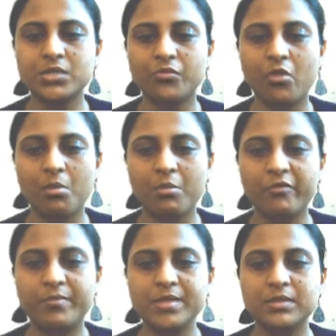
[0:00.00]
form of
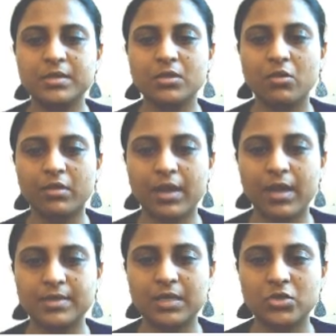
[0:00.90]
business
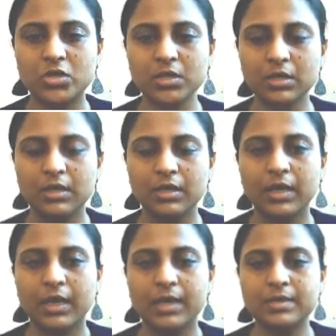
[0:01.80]
organization
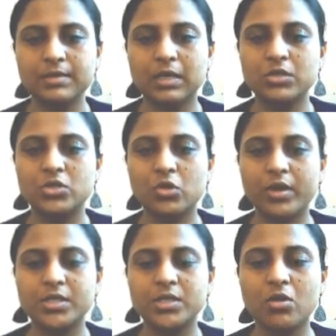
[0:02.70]
is a
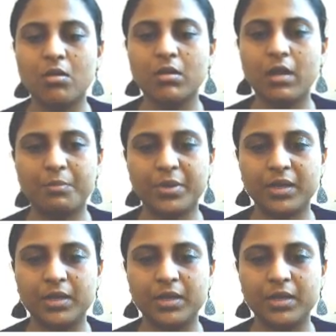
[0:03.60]
joint stock company.